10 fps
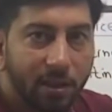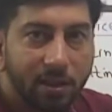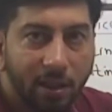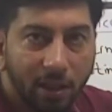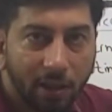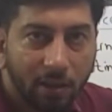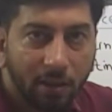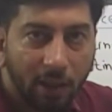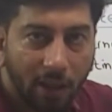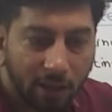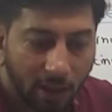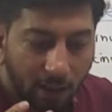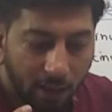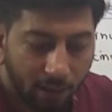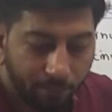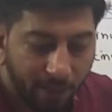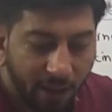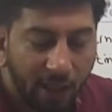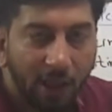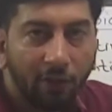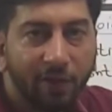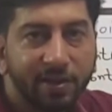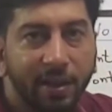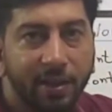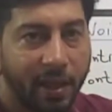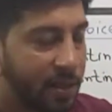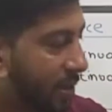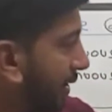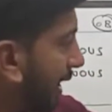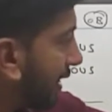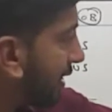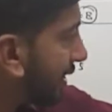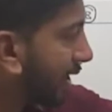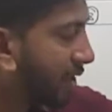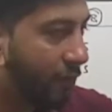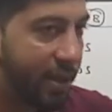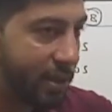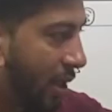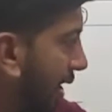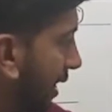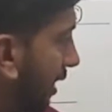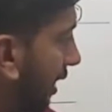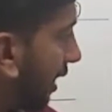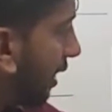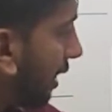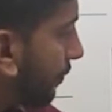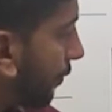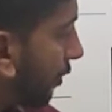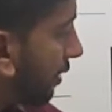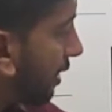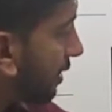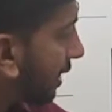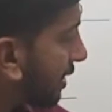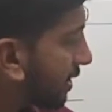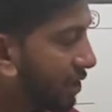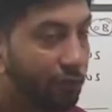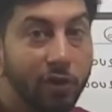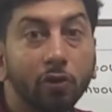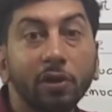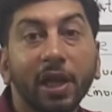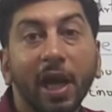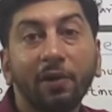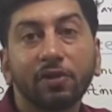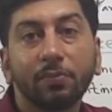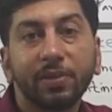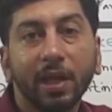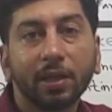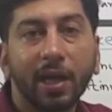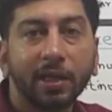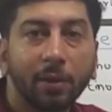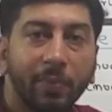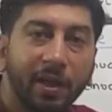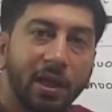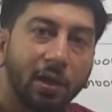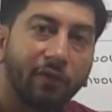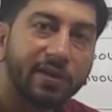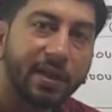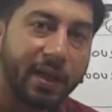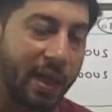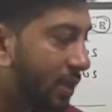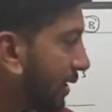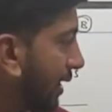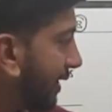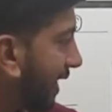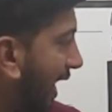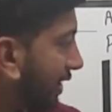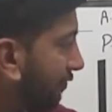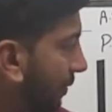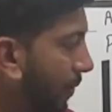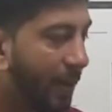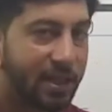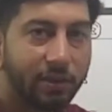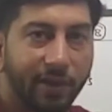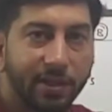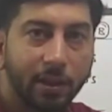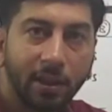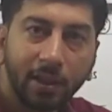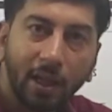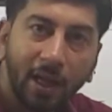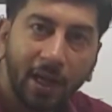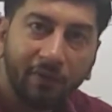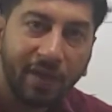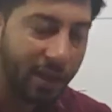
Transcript: is here in the beginning of a sentence, that is active voice. Here in both these tenses we don't have subject at the beginning of a sentence, that will be passive voice in every